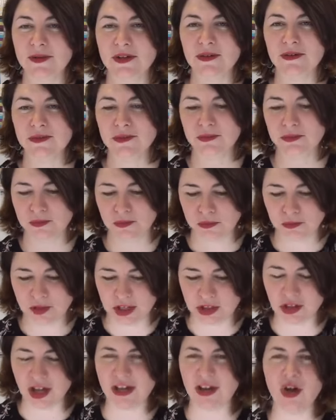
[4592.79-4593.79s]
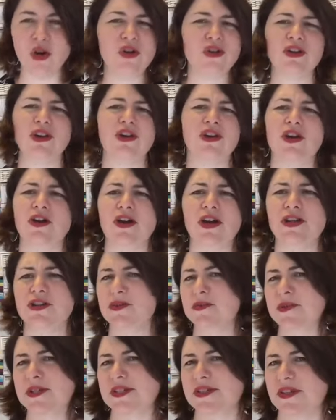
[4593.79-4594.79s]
We all are like, oh, no, I don't want to